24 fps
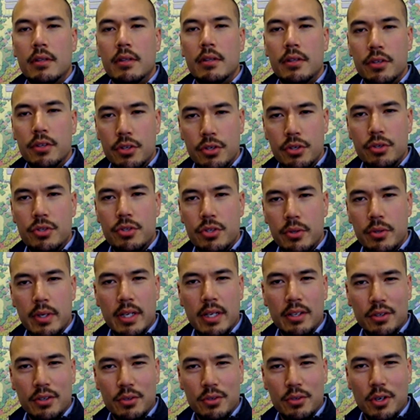The new zoo at
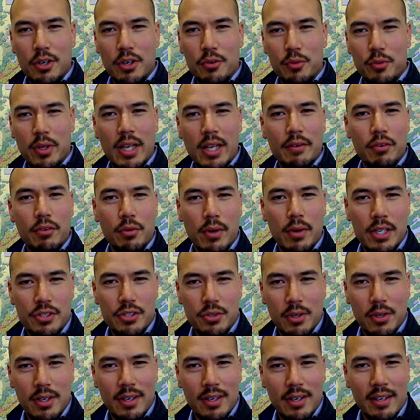Elk Grove will have a
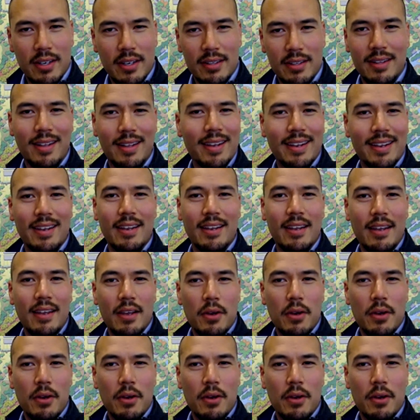restaurant unlike